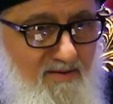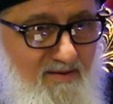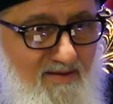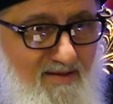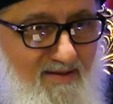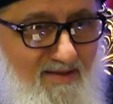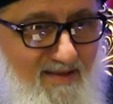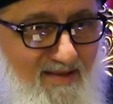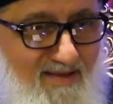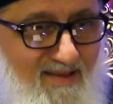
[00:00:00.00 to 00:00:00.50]

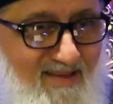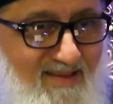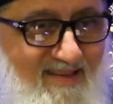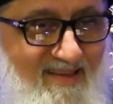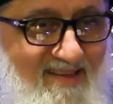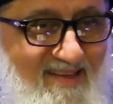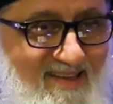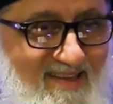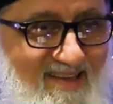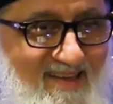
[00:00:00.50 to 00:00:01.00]

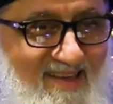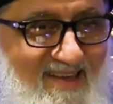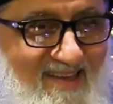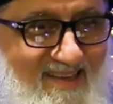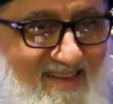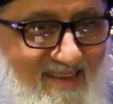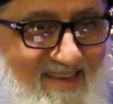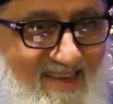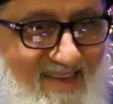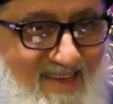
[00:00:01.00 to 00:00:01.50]

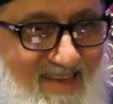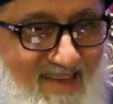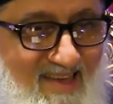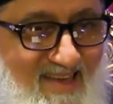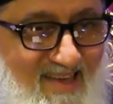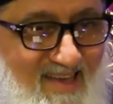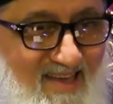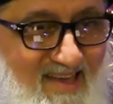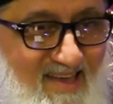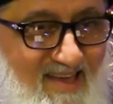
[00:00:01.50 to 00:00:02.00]

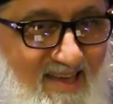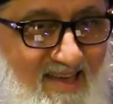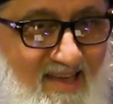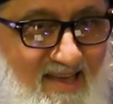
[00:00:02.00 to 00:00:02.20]
Nobody speaks.